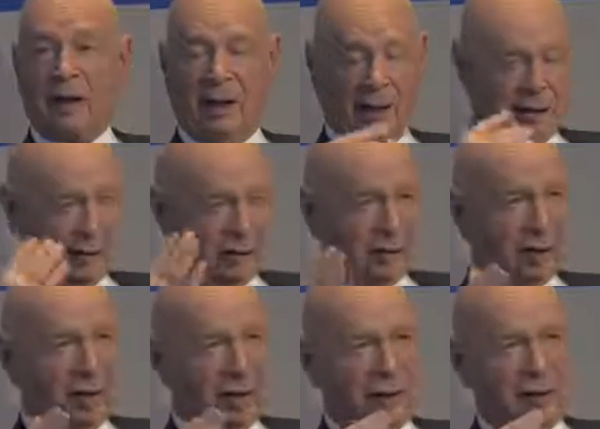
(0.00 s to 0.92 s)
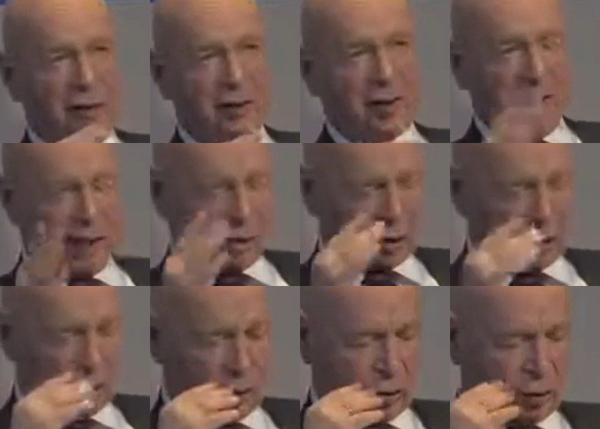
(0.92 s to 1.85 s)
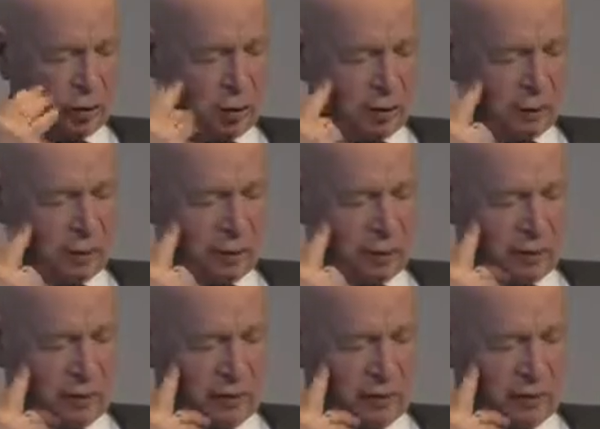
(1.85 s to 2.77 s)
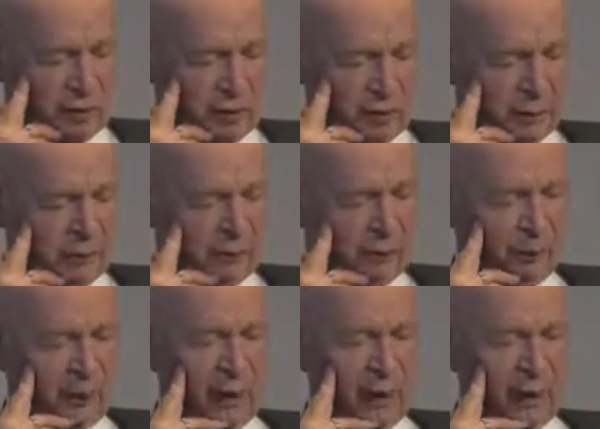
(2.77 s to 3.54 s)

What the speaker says: And it's a larger issue because a